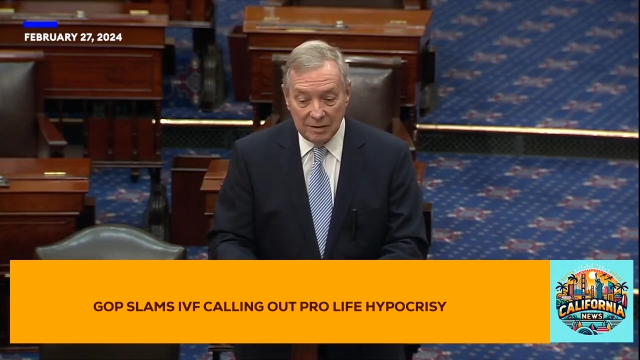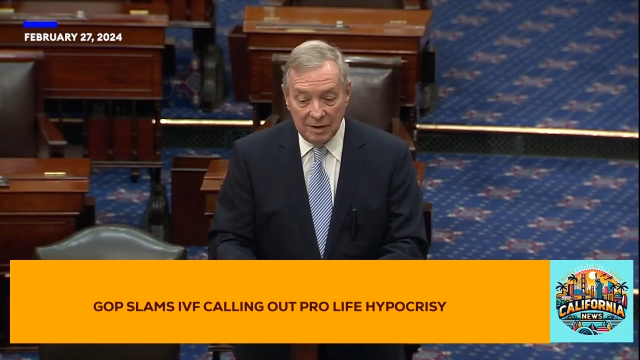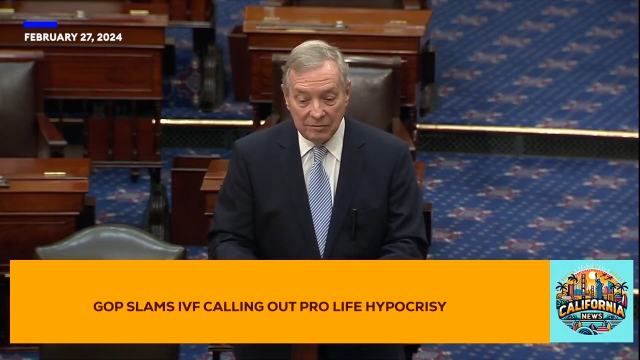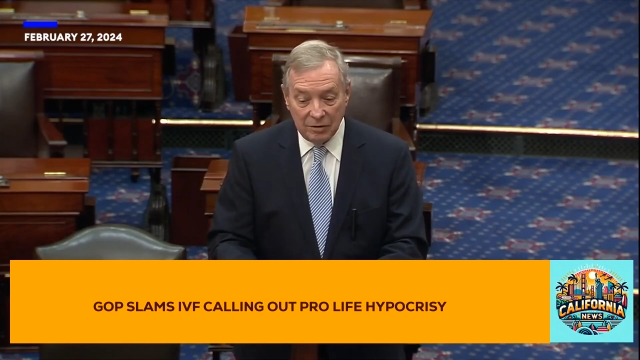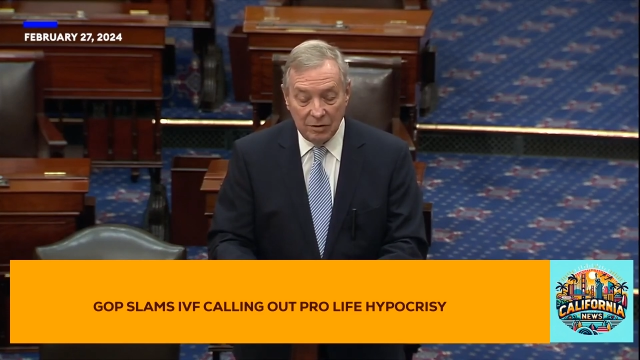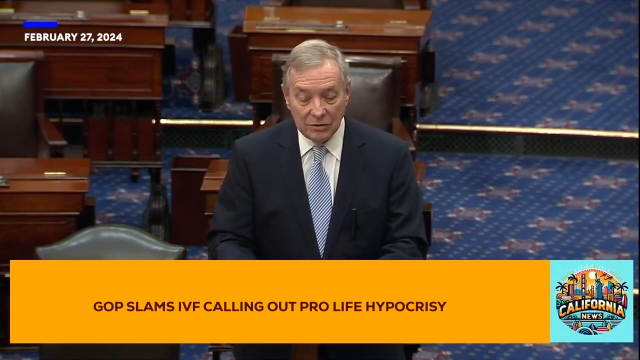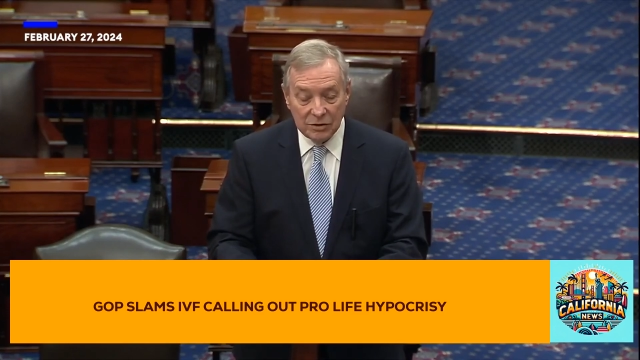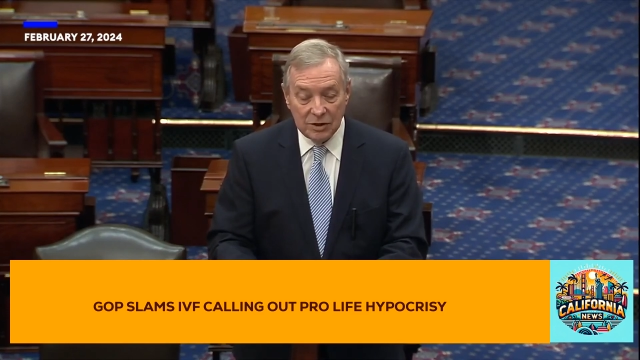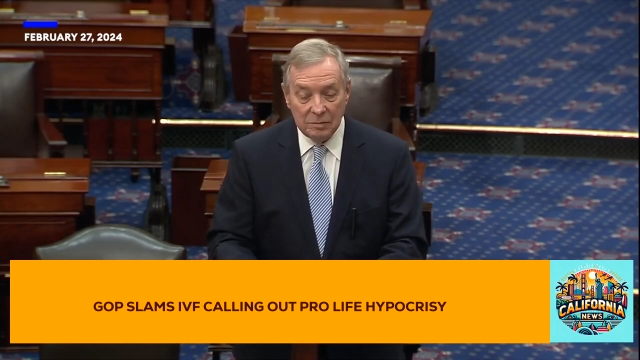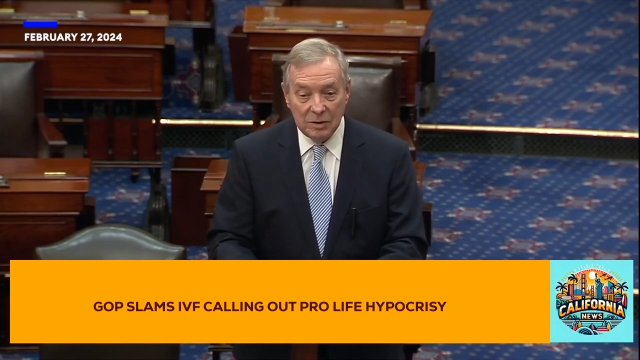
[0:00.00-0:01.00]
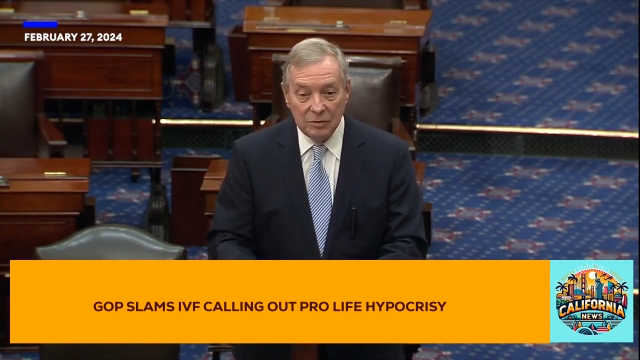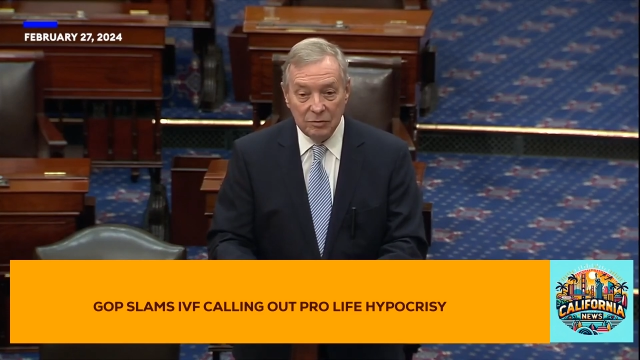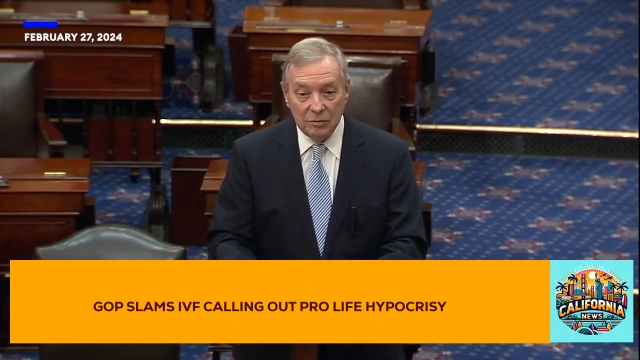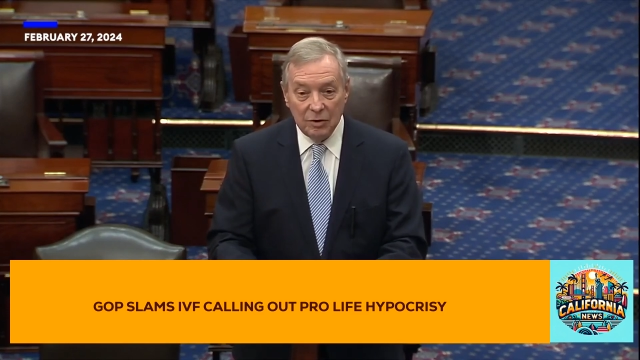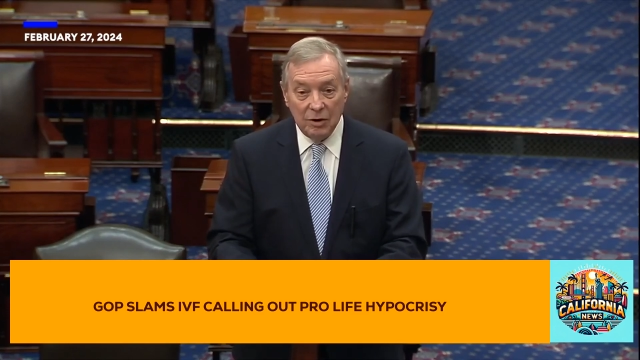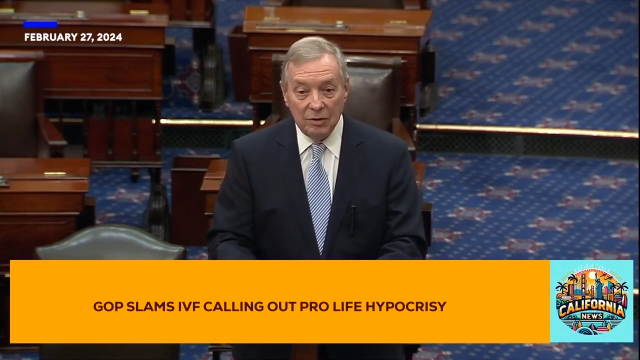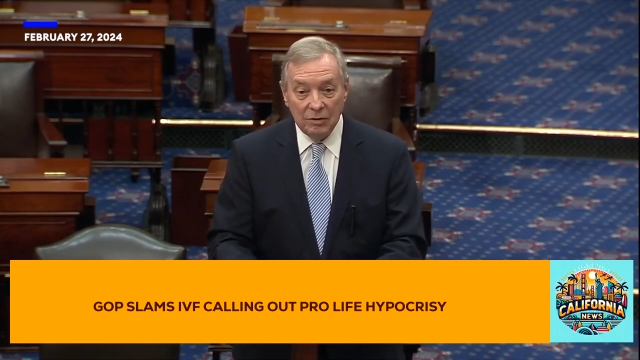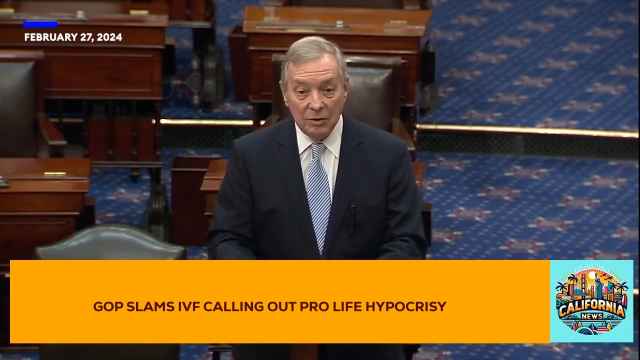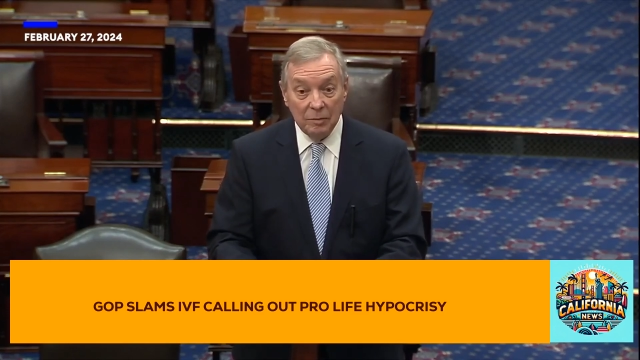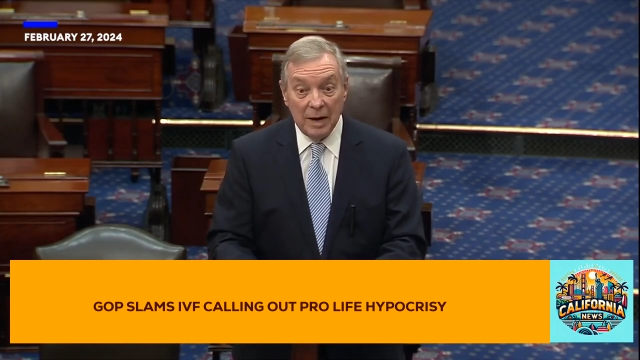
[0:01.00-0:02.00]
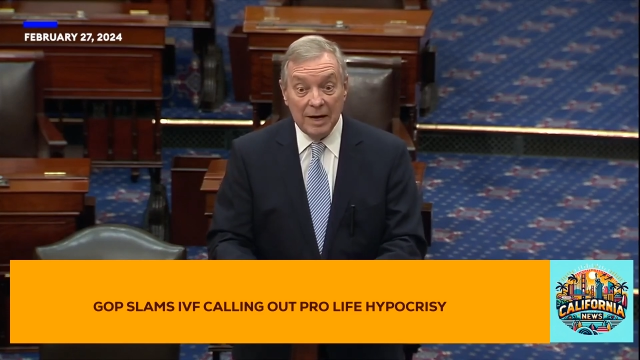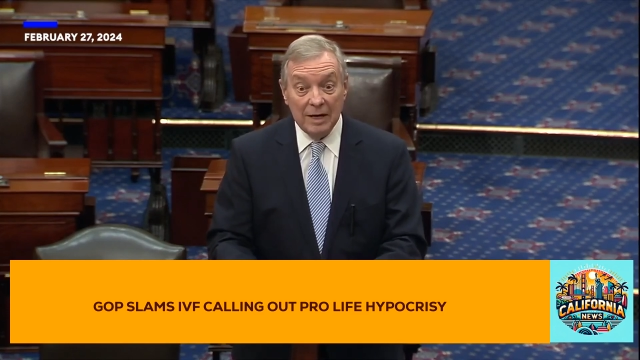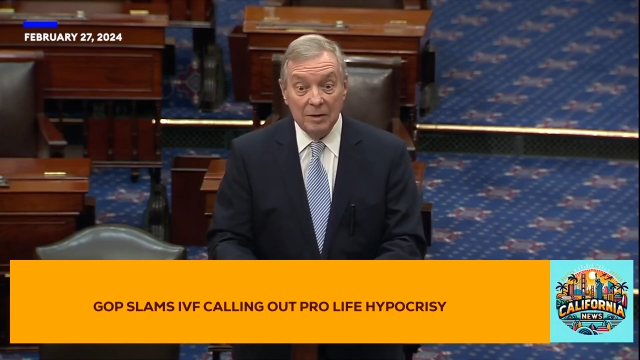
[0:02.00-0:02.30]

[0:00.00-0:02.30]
after all she had been through and all her body